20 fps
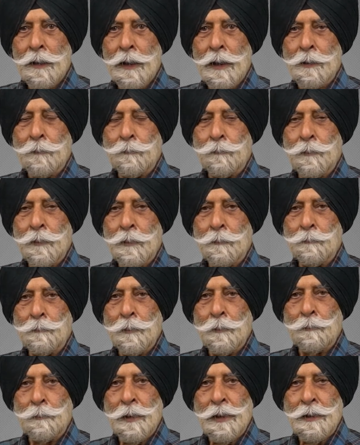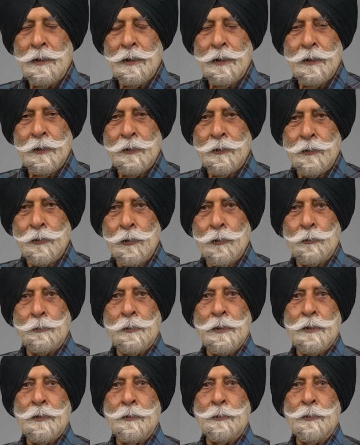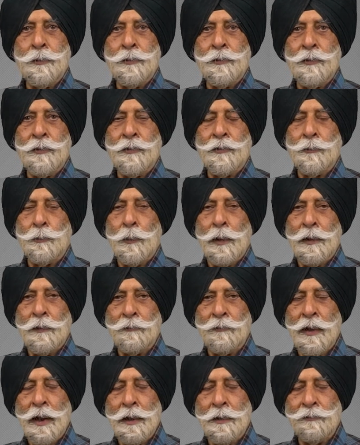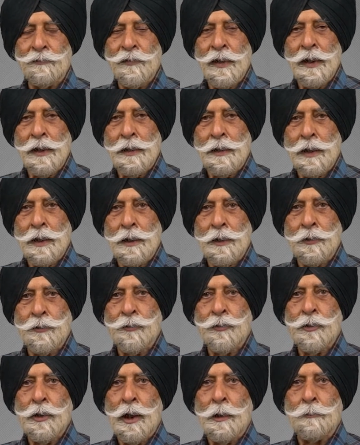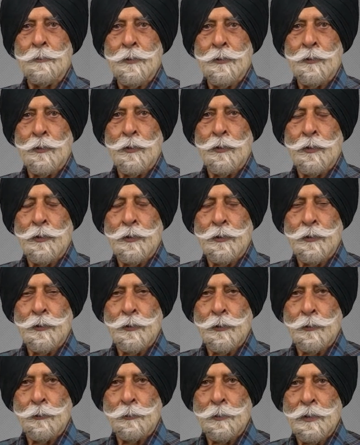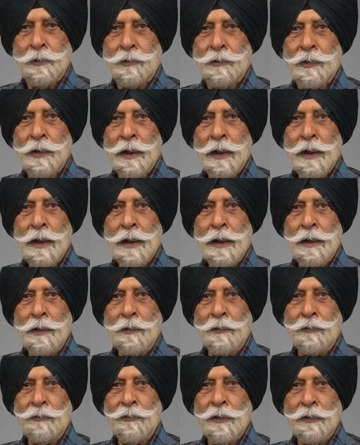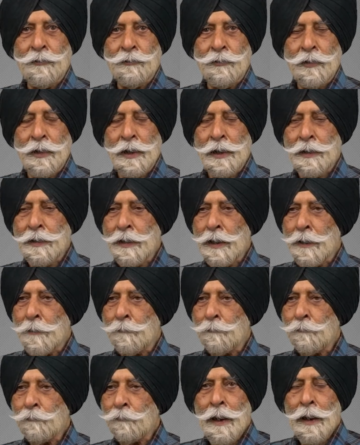at Babina Cantonment, which is one of our very large Armored Corps cantonments in central India.